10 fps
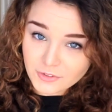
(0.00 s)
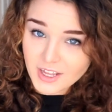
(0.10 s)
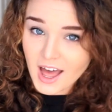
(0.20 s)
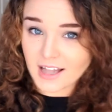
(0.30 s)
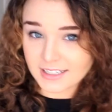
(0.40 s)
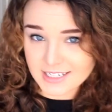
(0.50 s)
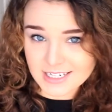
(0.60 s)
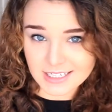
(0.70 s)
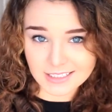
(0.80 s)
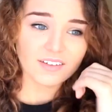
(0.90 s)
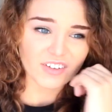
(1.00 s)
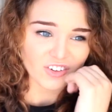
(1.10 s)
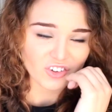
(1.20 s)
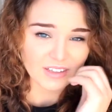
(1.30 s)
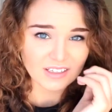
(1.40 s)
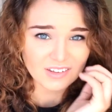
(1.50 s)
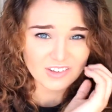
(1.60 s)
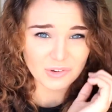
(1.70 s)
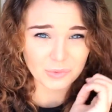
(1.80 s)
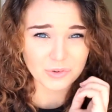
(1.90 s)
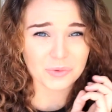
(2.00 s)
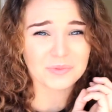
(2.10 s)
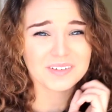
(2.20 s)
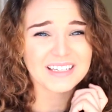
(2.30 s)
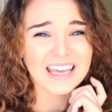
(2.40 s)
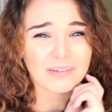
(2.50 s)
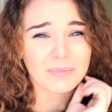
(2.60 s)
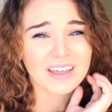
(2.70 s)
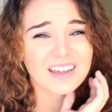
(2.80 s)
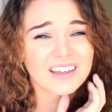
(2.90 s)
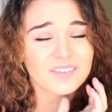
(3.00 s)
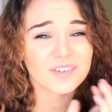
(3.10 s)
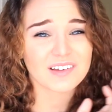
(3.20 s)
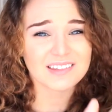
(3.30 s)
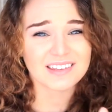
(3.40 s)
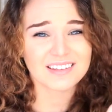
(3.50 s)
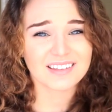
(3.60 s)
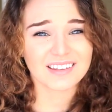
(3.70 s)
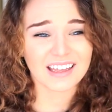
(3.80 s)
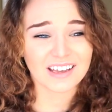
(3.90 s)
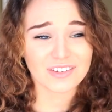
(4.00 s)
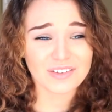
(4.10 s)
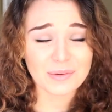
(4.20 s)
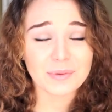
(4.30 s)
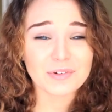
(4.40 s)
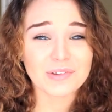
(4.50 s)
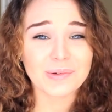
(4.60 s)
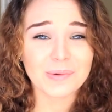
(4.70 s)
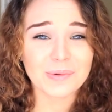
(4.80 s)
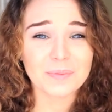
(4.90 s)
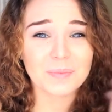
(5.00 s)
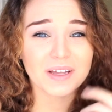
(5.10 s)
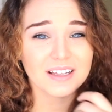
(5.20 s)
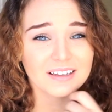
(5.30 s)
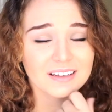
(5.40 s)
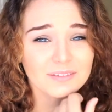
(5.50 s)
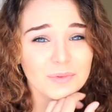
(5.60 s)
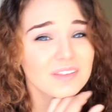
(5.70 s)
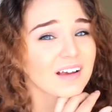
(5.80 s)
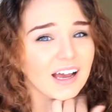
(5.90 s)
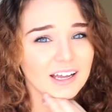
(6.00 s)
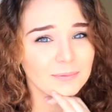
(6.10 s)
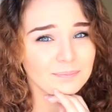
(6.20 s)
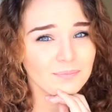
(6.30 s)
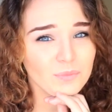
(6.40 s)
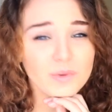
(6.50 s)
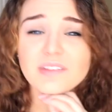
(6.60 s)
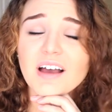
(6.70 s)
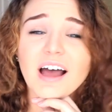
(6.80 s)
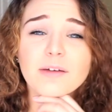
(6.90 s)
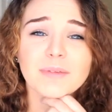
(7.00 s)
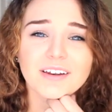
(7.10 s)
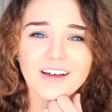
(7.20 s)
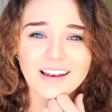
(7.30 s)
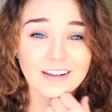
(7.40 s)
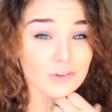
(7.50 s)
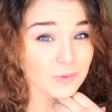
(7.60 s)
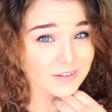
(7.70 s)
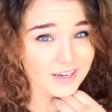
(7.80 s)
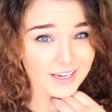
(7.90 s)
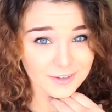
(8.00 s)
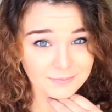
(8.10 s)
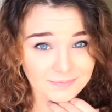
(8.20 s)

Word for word: a reality eventually. So don't me if it doesn't like super soon, but with time, with time, my darlings, with time.